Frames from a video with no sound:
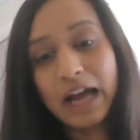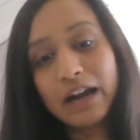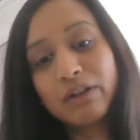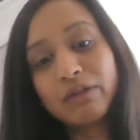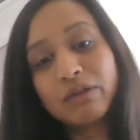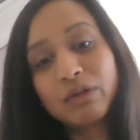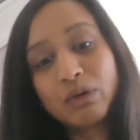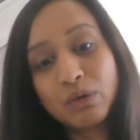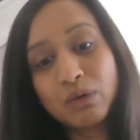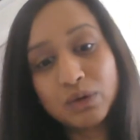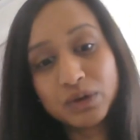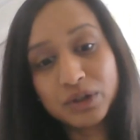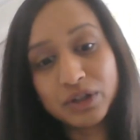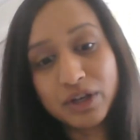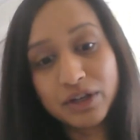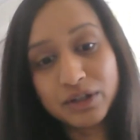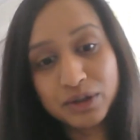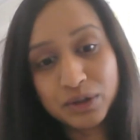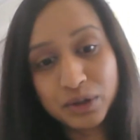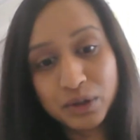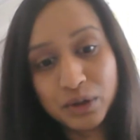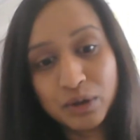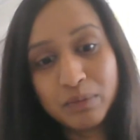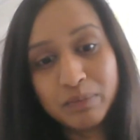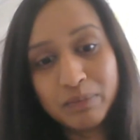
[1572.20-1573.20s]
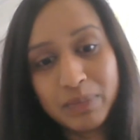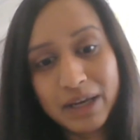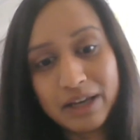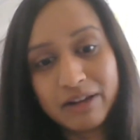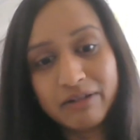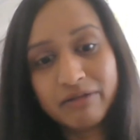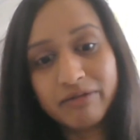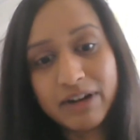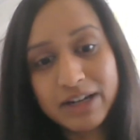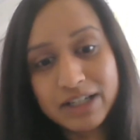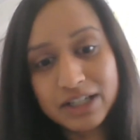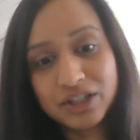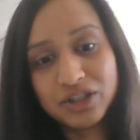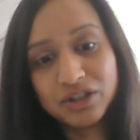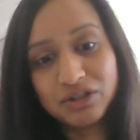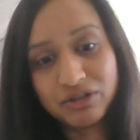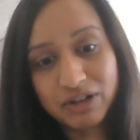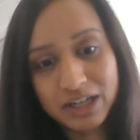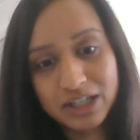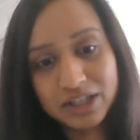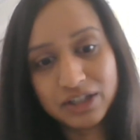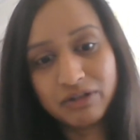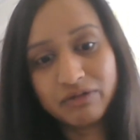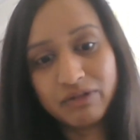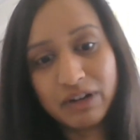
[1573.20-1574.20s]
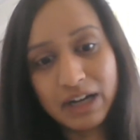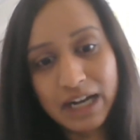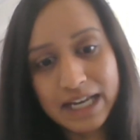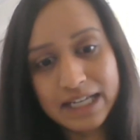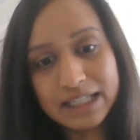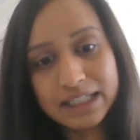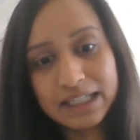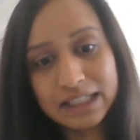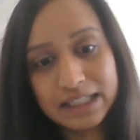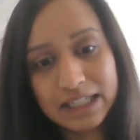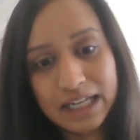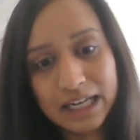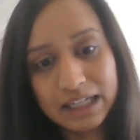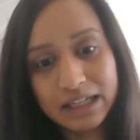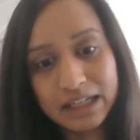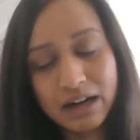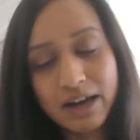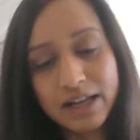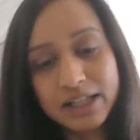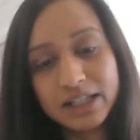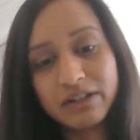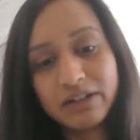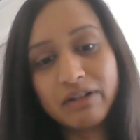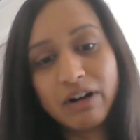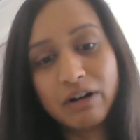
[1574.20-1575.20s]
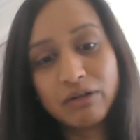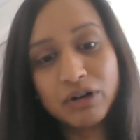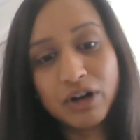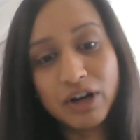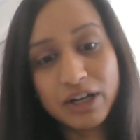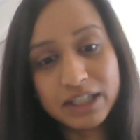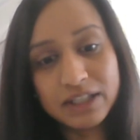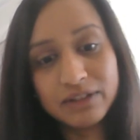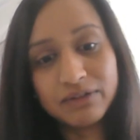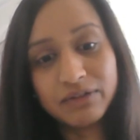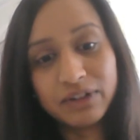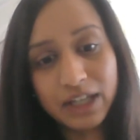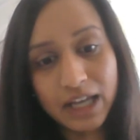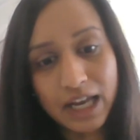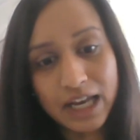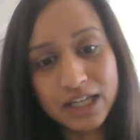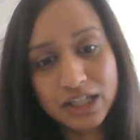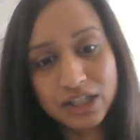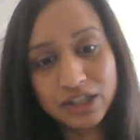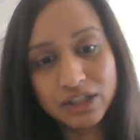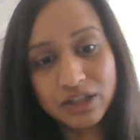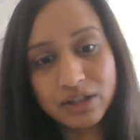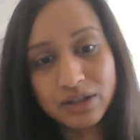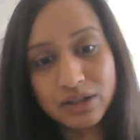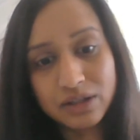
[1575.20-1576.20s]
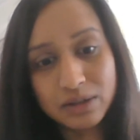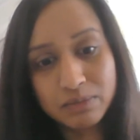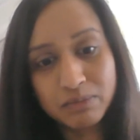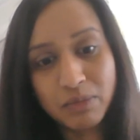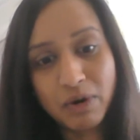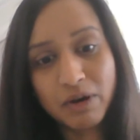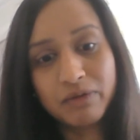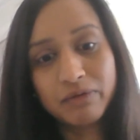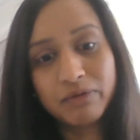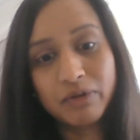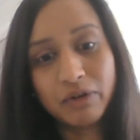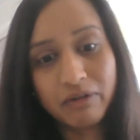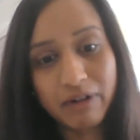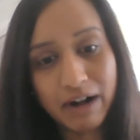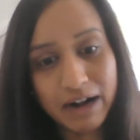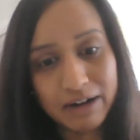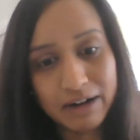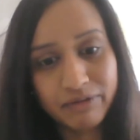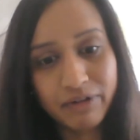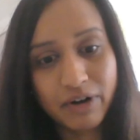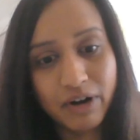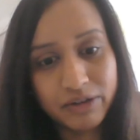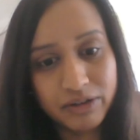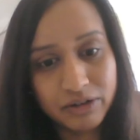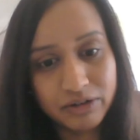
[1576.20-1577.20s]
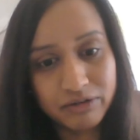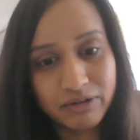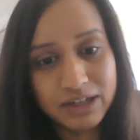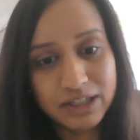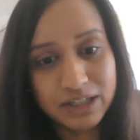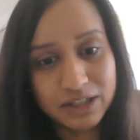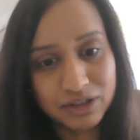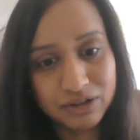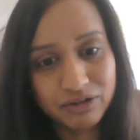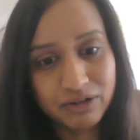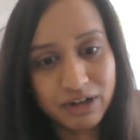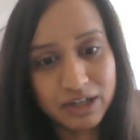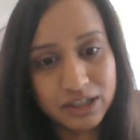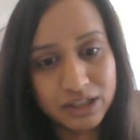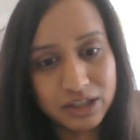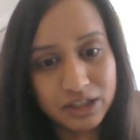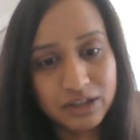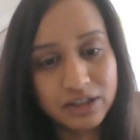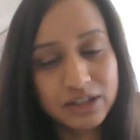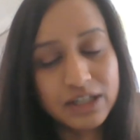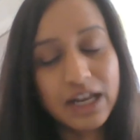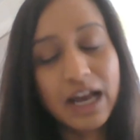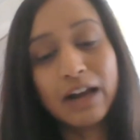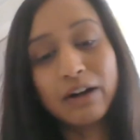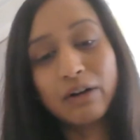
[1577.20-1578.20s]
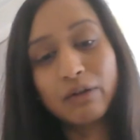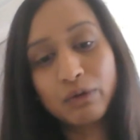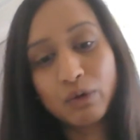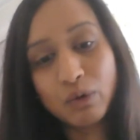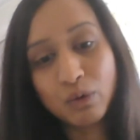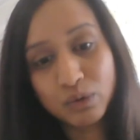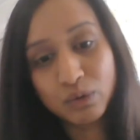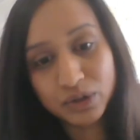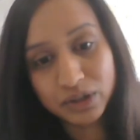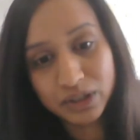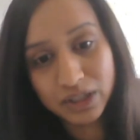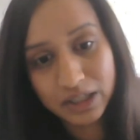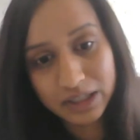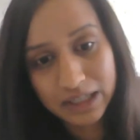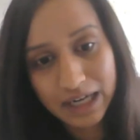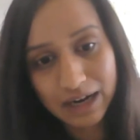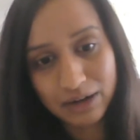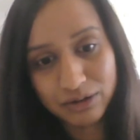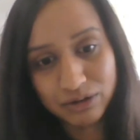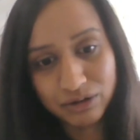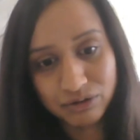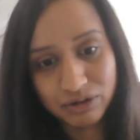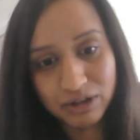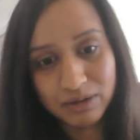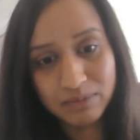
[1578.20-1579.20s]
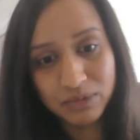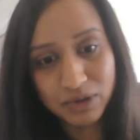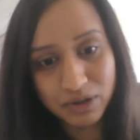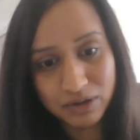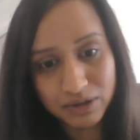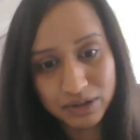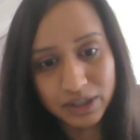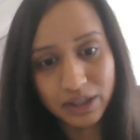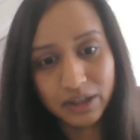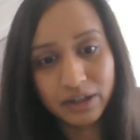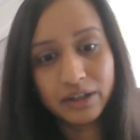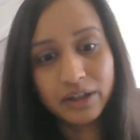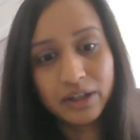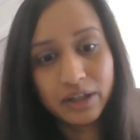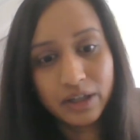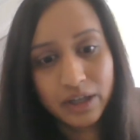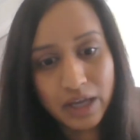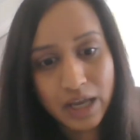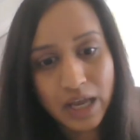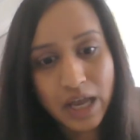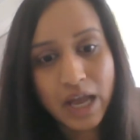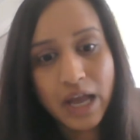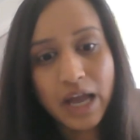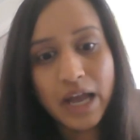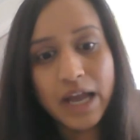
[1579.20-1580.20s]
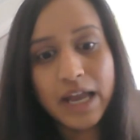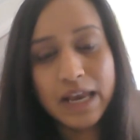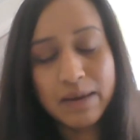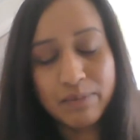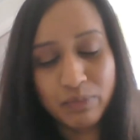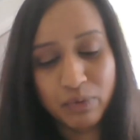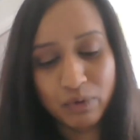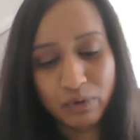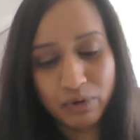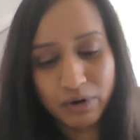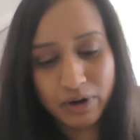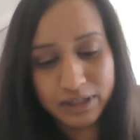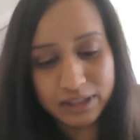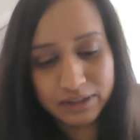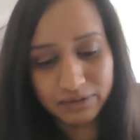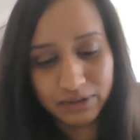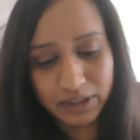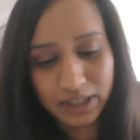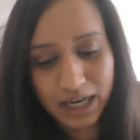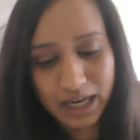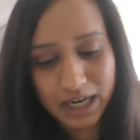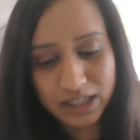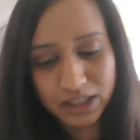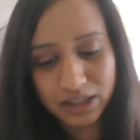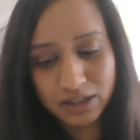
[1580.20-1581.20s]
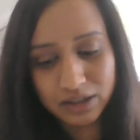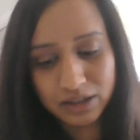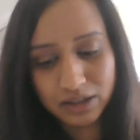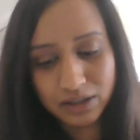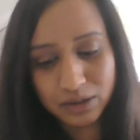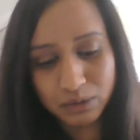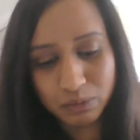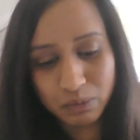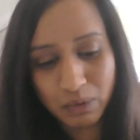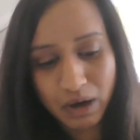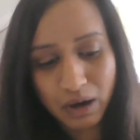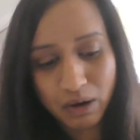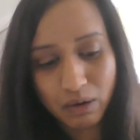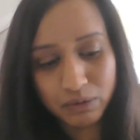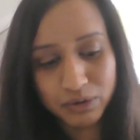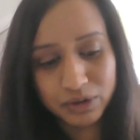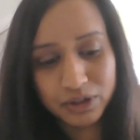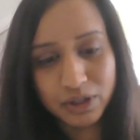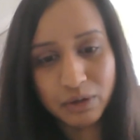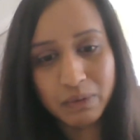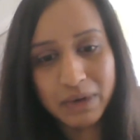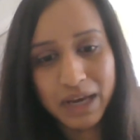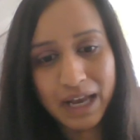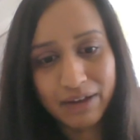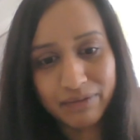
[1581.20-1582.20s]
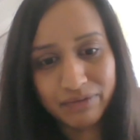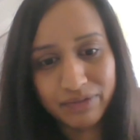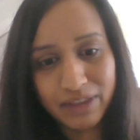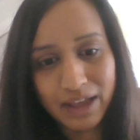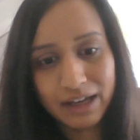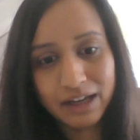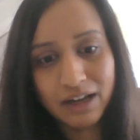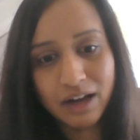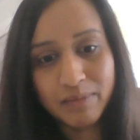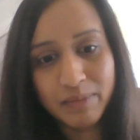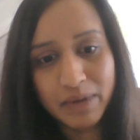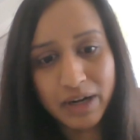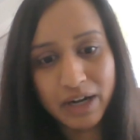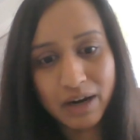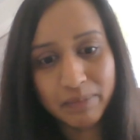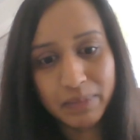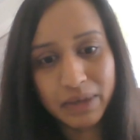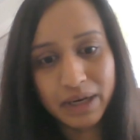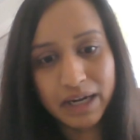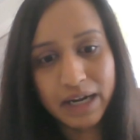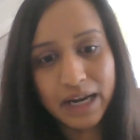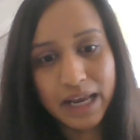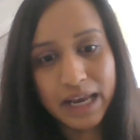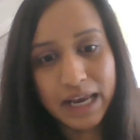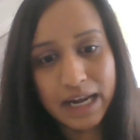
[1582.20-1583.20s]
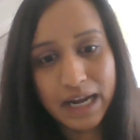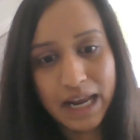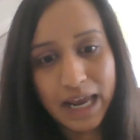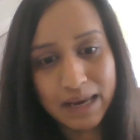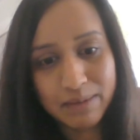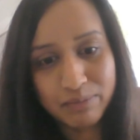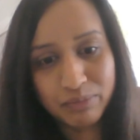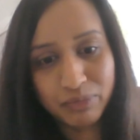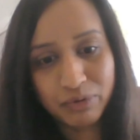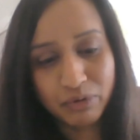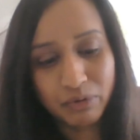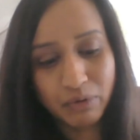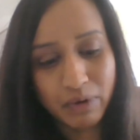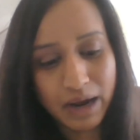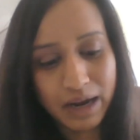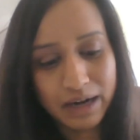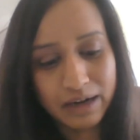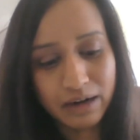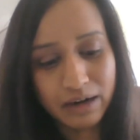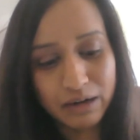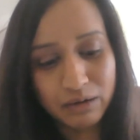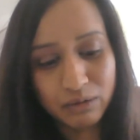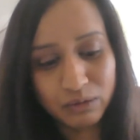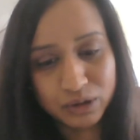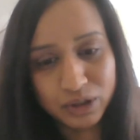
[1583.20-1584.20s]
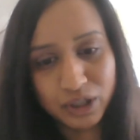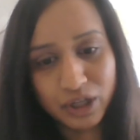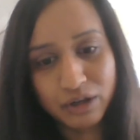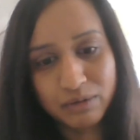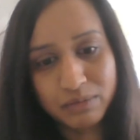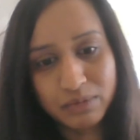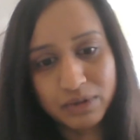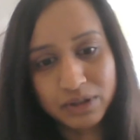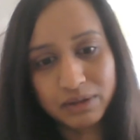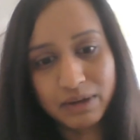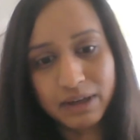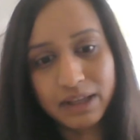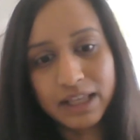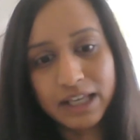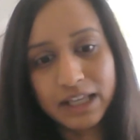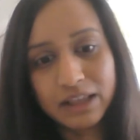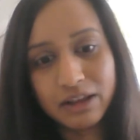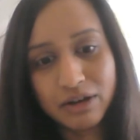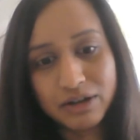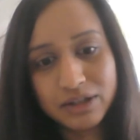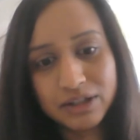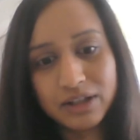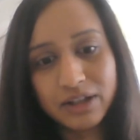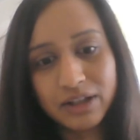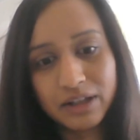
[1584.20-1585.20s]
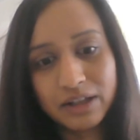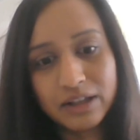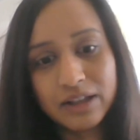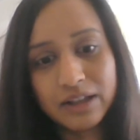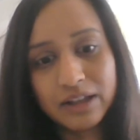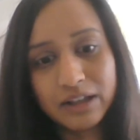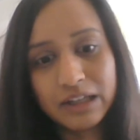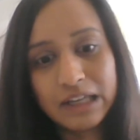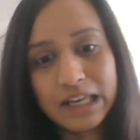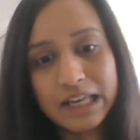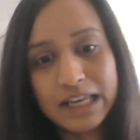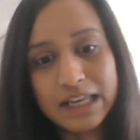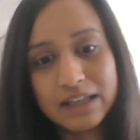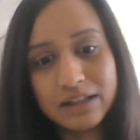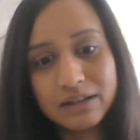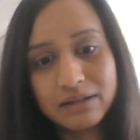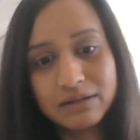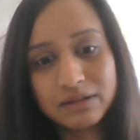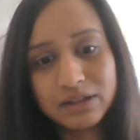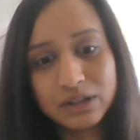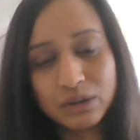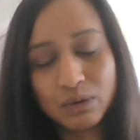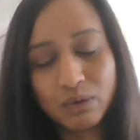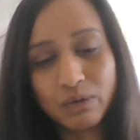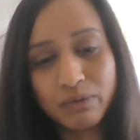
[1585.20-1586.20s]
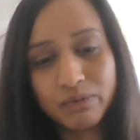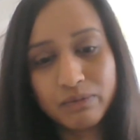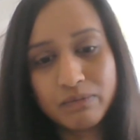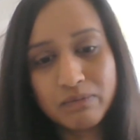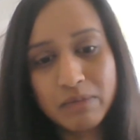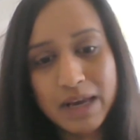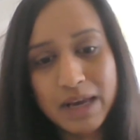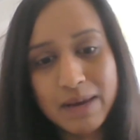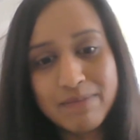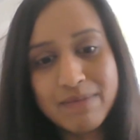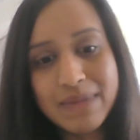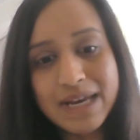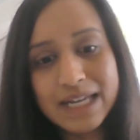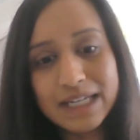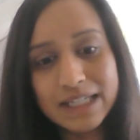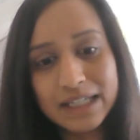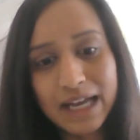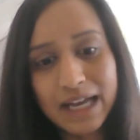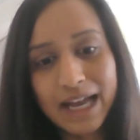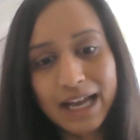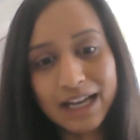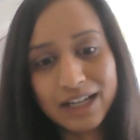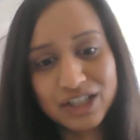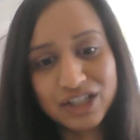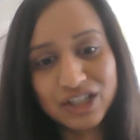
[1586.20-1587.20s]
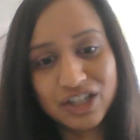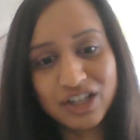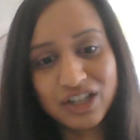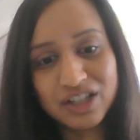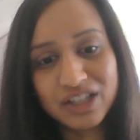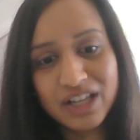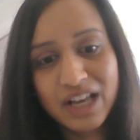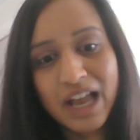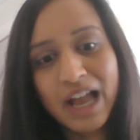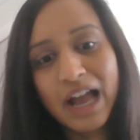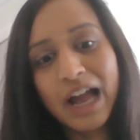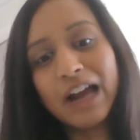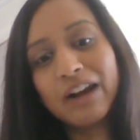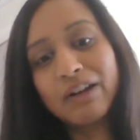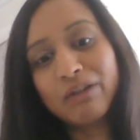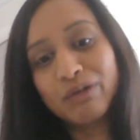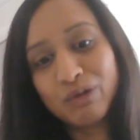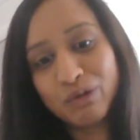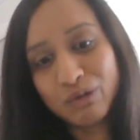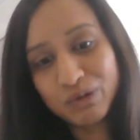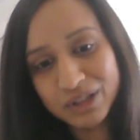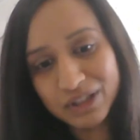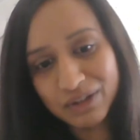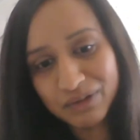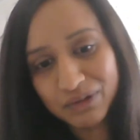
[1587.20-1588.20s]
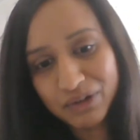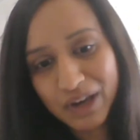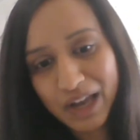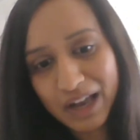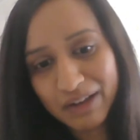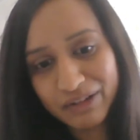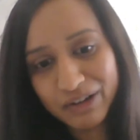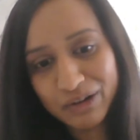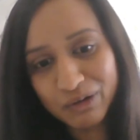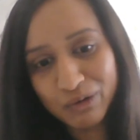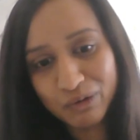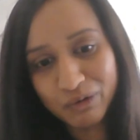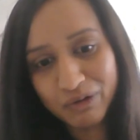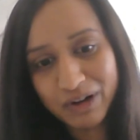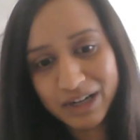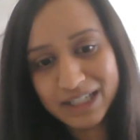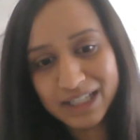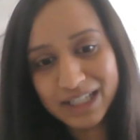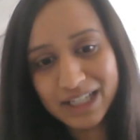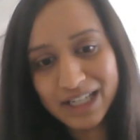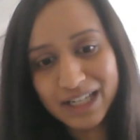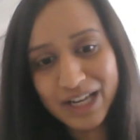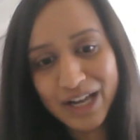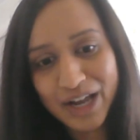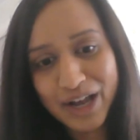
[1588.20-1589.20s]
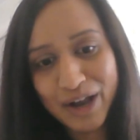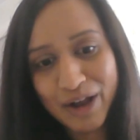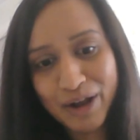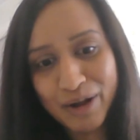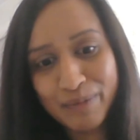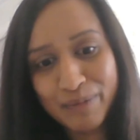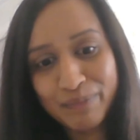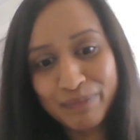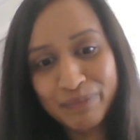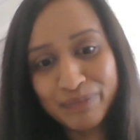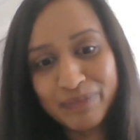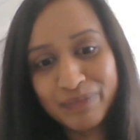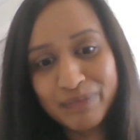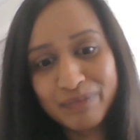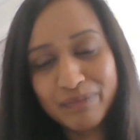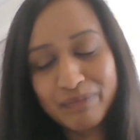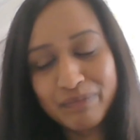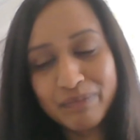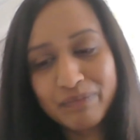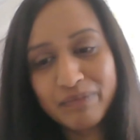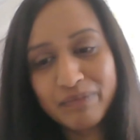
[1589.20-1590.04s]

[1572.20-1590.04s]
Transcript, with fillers: and of course those two big registration-related deadlines around notifications, both for grandfathered registrations and of course the downstream user import notifications as well. So we have that coming up in, in April and, and October. So I think those are the, the key sort of immediate actions. And of course, if you haven't already um,